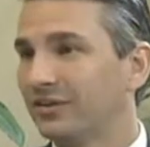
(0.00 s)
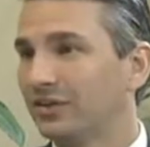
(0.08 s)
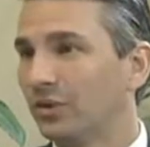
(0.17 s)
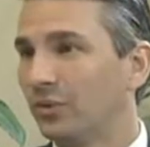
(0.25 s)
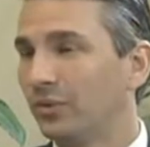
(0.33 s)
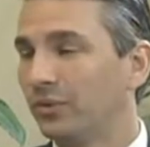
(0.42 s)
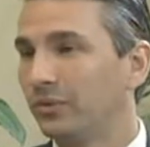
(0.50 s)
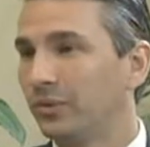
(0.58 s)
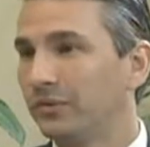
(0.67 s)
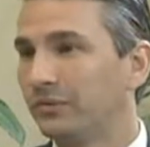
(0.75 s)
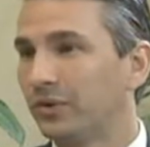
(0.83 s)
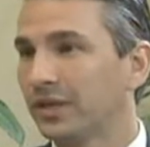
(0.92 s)
so
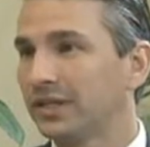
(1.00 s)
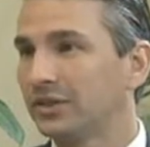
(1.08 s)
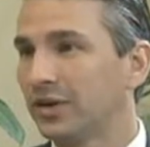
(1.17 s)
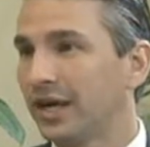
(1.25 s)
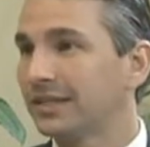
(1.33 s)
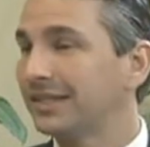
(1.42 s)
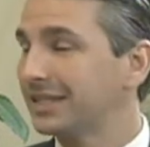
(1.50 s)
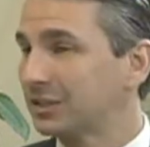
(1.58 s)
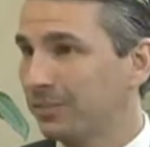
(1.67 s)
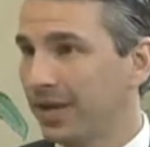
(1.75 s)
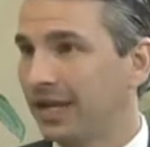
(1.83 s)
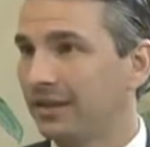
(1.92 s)
we've really tried to
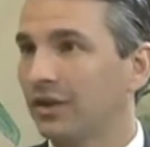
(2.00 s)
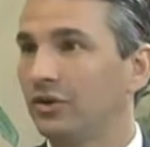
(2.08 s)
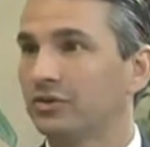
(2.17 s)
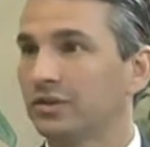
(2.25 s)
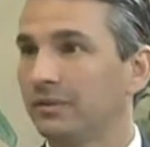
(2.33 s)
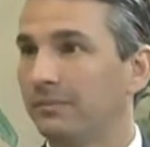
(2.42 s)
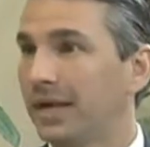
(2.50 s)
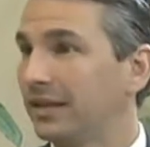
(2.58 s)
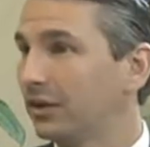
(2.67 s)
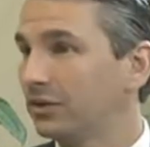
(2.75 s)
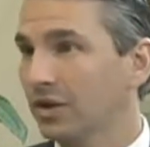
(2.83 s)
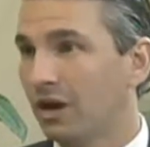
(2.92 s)
expand those to
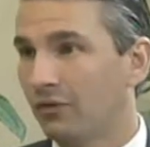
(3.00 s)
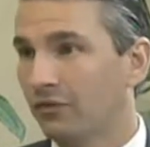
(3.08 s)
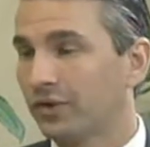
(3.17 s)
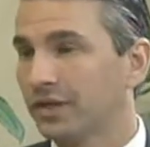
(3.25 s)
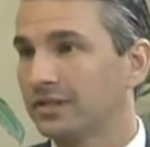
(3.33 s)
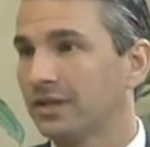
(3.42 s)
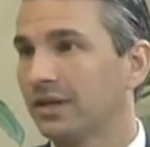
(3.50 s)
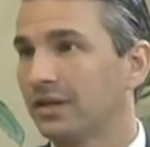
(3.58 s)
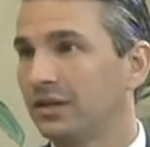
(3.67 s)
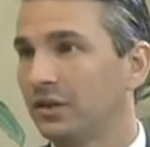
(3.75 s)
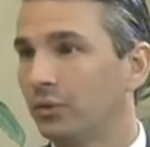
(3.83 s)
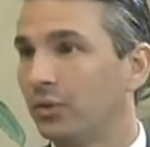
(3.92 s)
make those offerings.
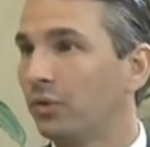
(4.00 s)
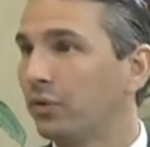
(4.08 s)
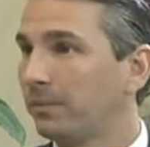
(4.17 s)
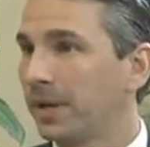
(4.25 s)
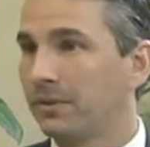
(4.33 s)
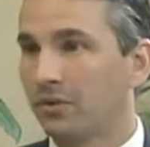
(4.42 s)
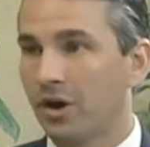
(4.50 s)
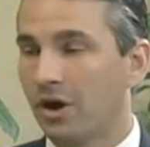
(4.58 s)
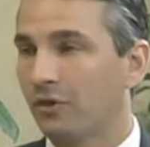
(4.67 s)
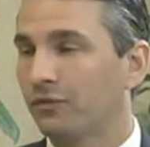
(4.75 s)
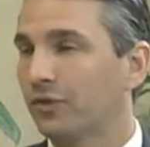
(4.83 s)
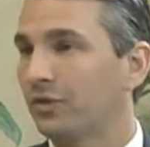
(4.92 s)
We want to be able to
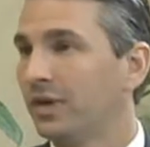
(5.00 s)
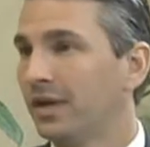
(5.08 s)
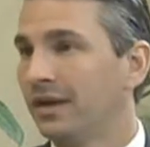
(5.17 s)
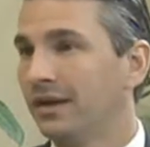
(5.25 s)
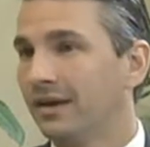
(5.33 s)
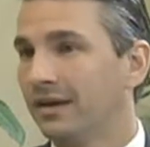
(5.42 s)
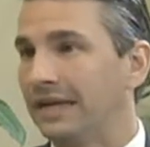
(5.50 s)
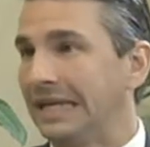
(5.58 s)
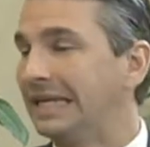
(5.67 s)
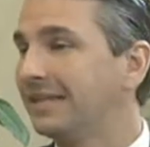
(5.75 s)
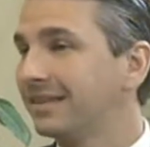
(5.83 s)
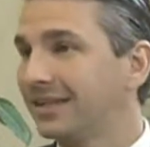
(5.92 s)
offer
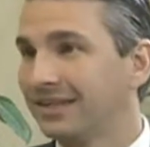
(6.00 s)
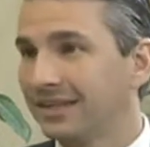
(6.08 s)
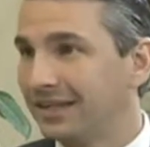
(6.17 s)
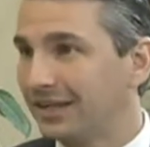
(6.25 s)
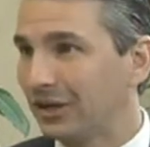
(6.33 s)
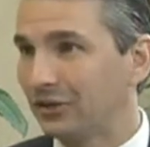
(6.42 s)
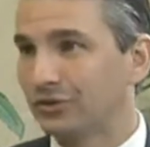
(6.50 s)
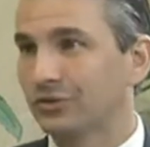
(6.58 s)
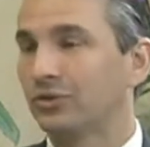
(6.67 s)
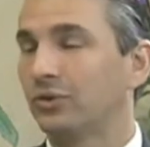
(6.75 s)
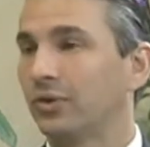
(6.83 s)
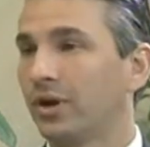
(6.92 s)
anything that any other
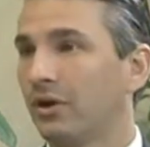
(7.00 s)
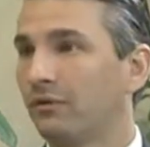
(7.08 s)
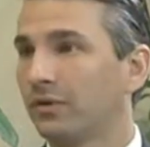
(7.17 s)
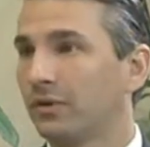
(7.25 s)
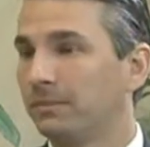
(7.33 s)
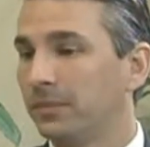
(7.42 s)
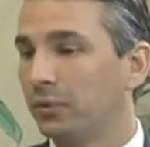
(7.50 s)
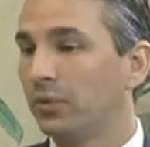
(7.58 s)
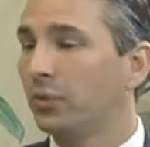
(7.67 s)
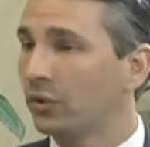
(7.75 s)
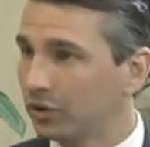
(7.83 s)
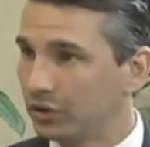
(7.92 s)
school would offer, but
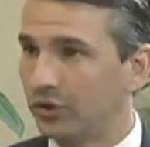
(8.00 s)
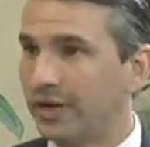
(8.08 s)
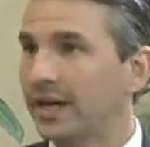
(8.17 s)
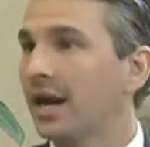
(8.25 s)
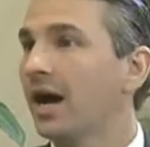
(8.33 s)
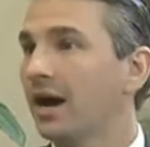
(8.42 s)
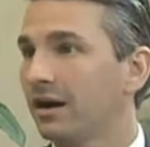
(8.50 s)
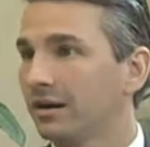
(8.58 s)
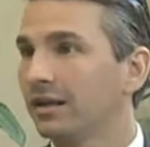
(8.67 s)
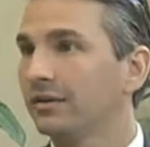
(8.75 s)
we want to do it at a higher